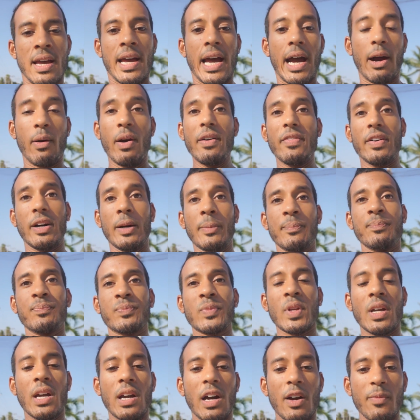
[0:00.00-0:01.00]
However,
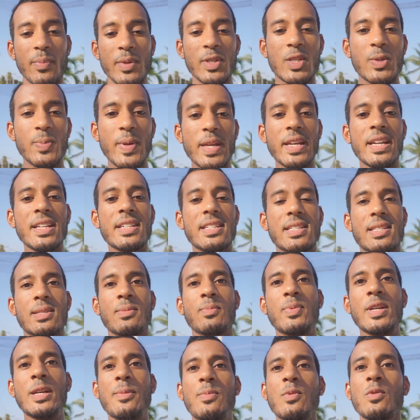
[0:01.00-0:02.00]
I've been speaking to
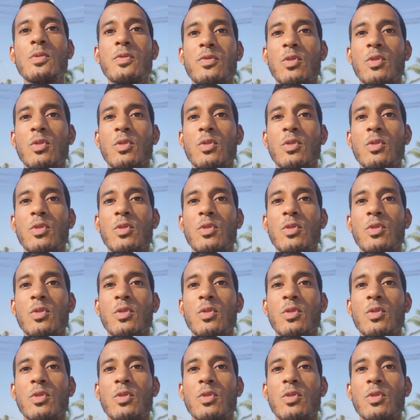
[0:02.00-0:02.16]
some people